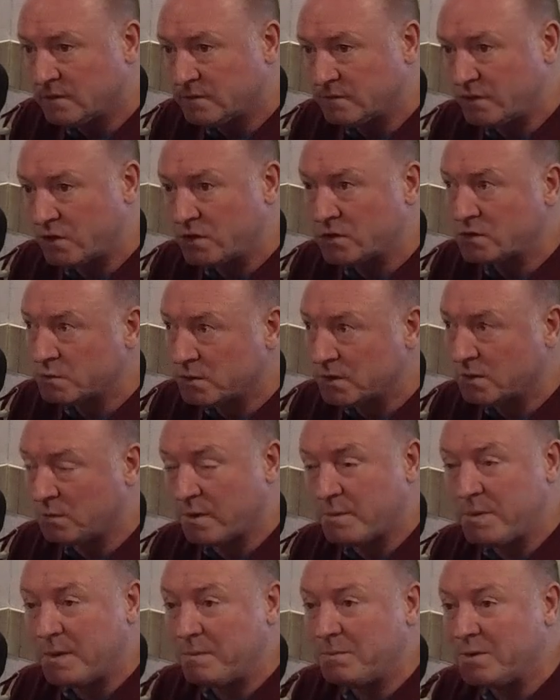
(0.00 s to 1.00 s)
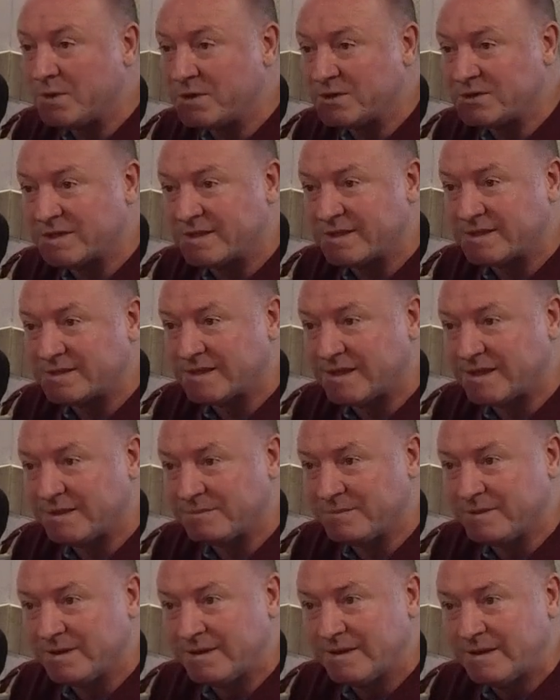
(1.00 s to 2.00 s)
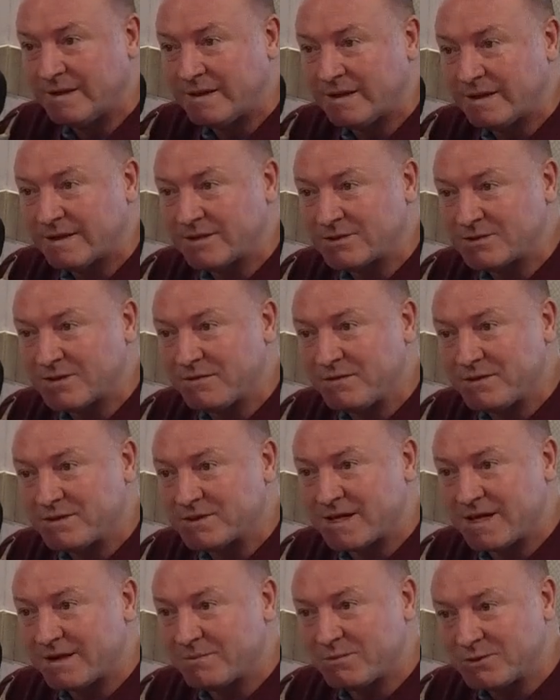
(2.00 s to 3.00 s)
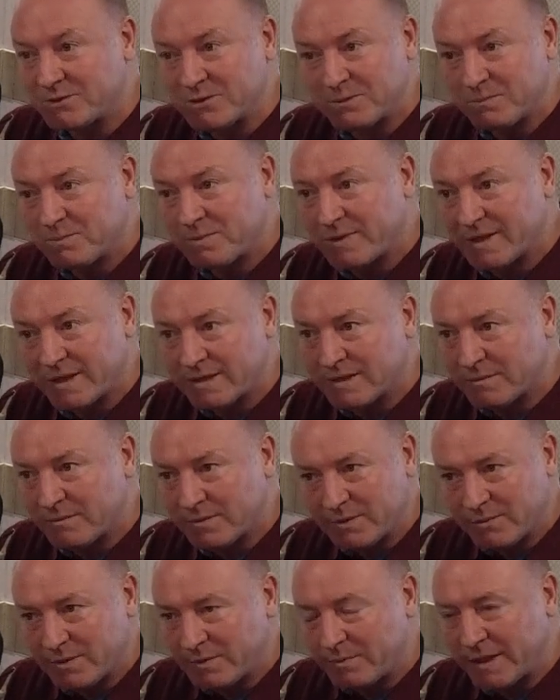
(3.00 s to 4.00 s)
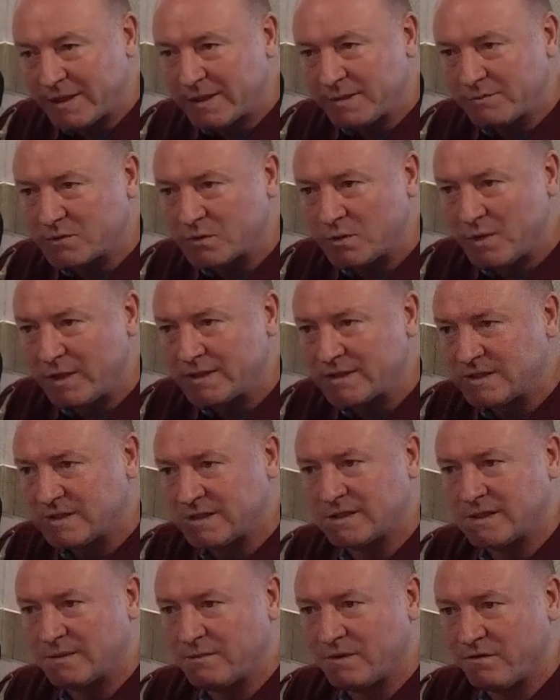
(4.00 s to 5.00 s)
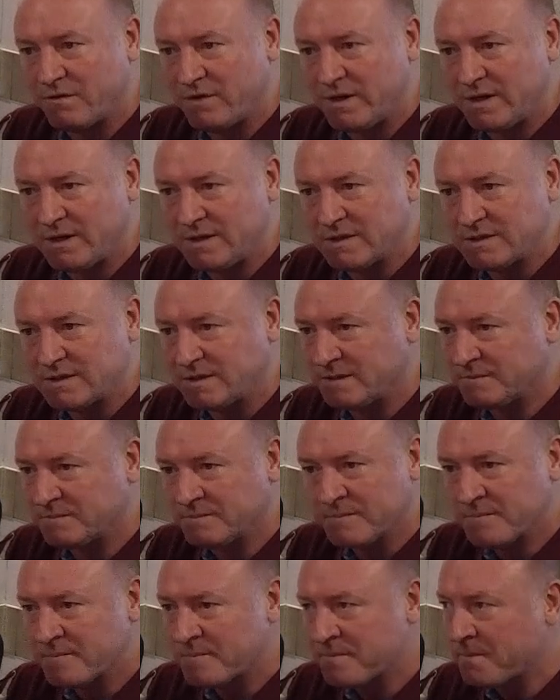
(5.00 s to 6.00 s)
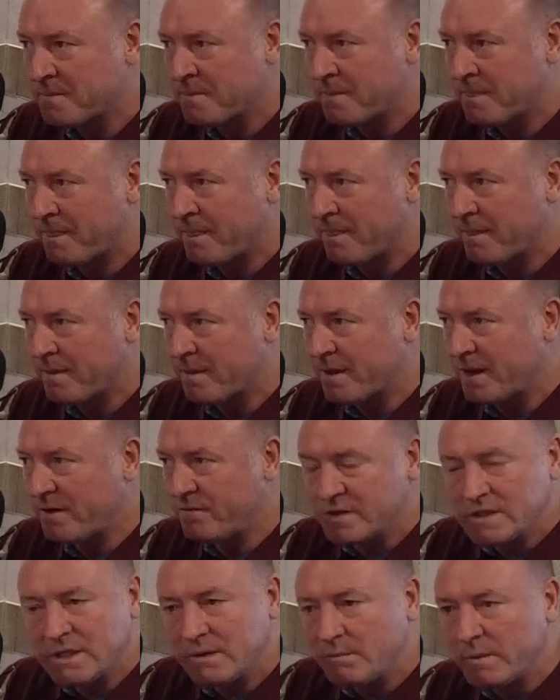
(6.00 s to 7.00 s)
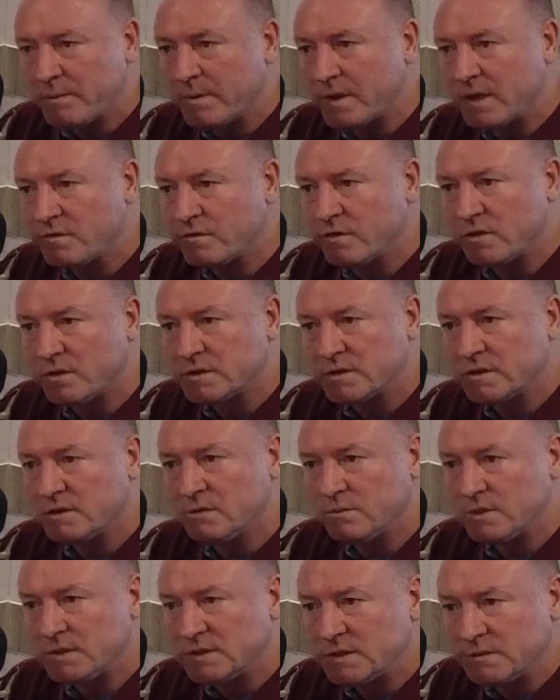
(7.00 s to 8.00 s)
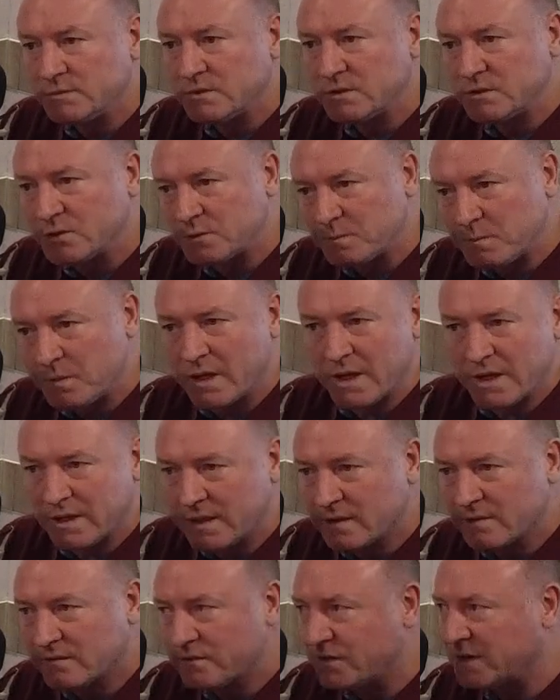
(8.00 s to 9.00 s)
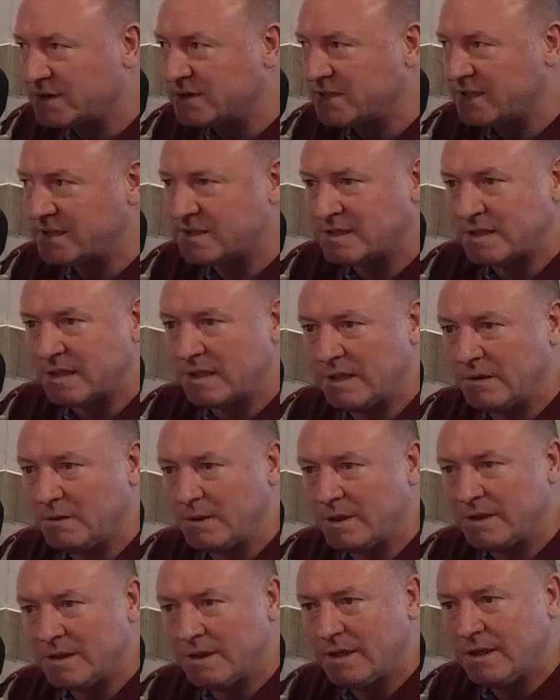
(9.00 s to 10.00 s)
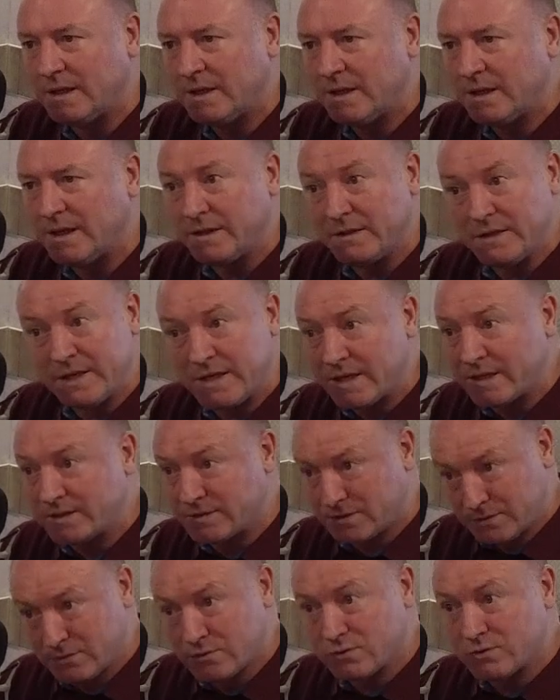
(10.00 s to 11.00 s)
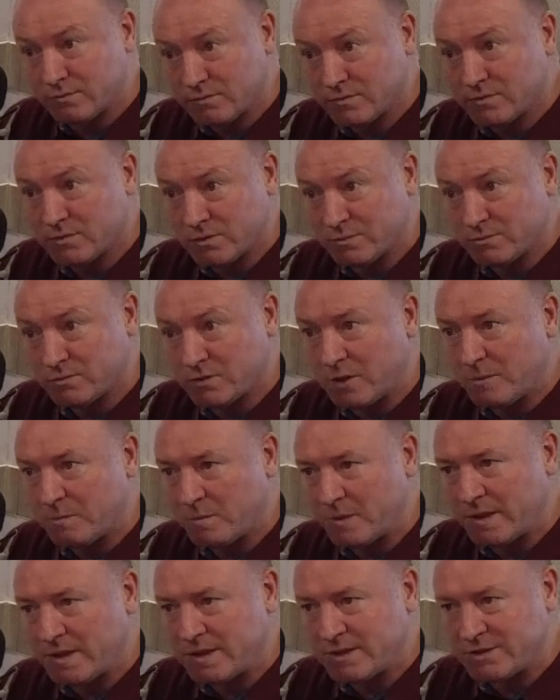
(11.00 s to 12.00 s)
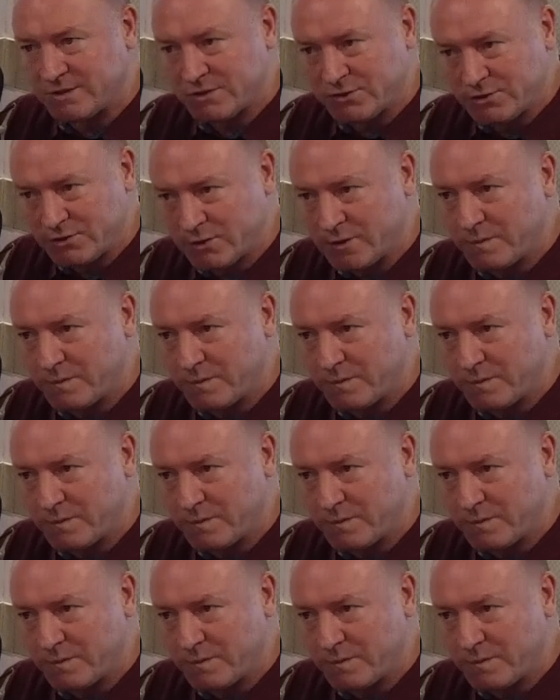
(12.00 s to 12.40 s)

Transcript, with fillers: Forest were the whipping boys at the time because every time we used to get them, we played them twice in the semi finals. And every time we played Forest, we seemed to just play fantastically well. And they had some, some top players, and mm.